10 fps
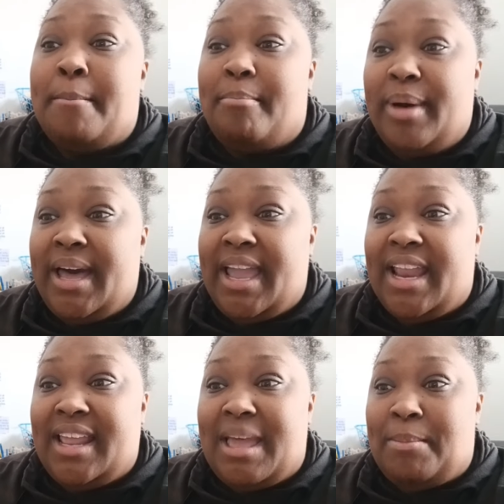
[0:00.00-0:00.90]
But,
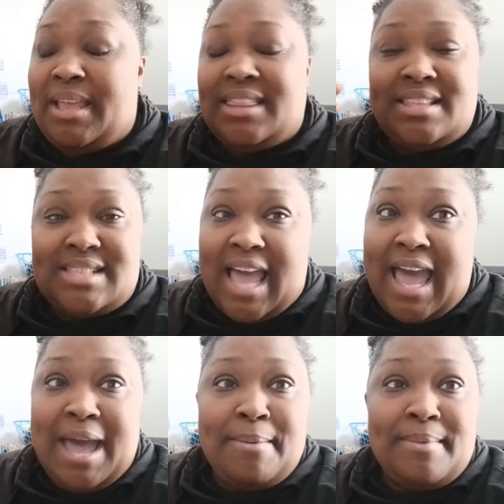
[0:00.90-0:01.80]
I mean,
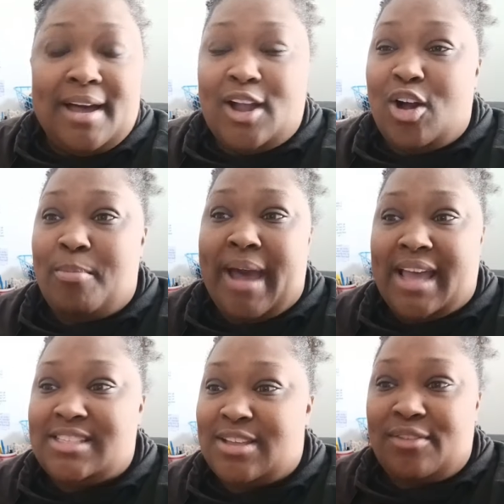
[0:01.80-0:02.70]
time will go by
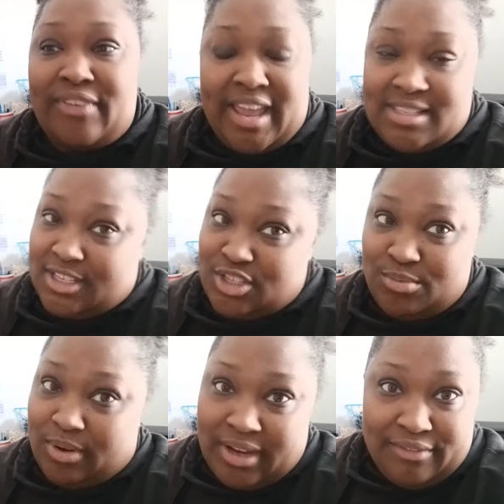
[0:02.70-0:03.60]
so fast that you
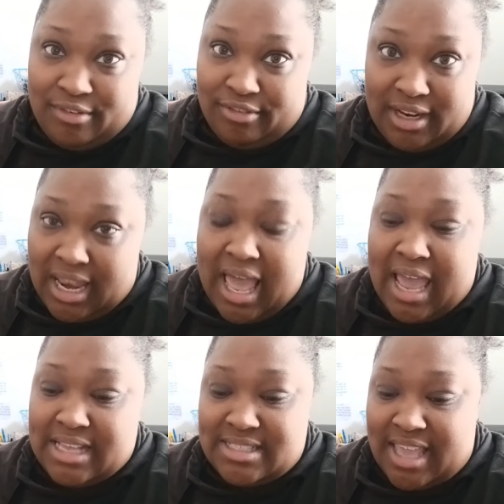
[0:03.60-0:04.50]
won't even
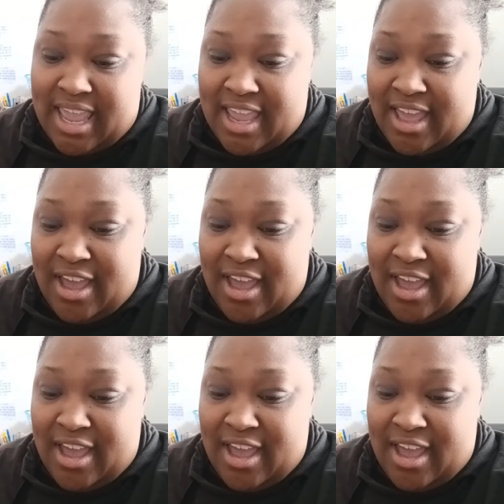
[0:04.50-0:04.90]
realize that